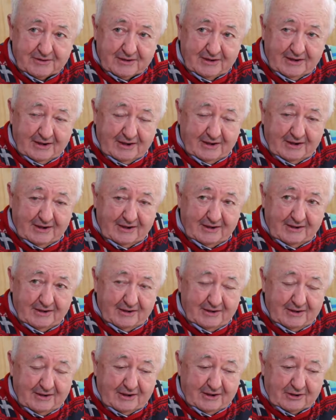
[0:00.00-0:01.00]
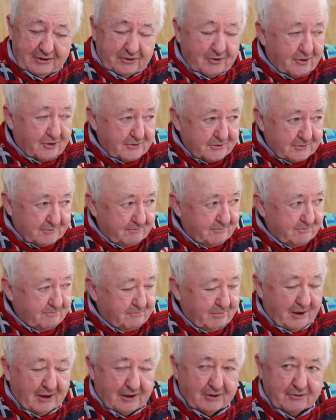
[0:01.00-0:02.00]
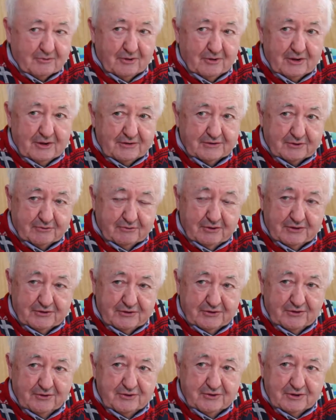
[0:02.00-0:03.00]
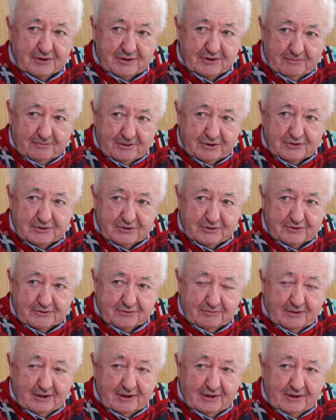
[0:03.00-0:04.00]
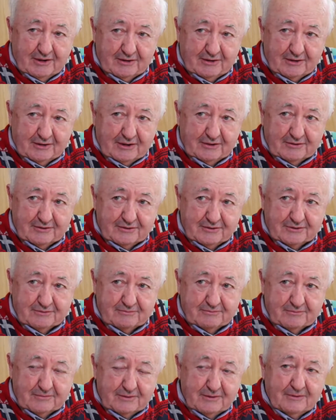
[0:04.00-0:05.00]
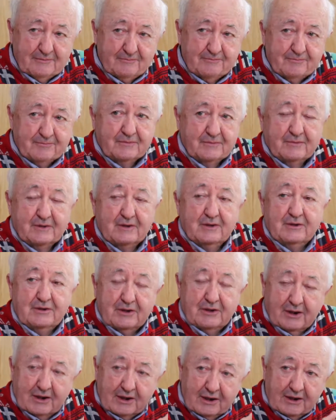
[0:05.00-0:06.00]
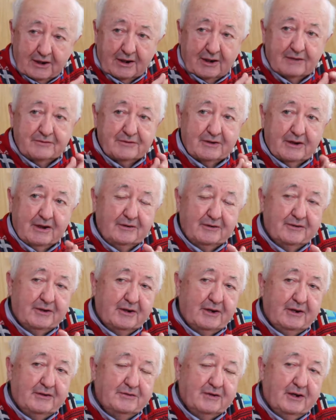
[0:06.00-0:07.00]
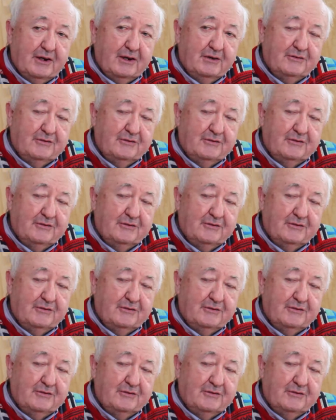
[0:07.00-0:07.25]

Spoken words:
Of course, Parkrun has a great social dimension as well, and the Business House Athletic Association. Let us not forget.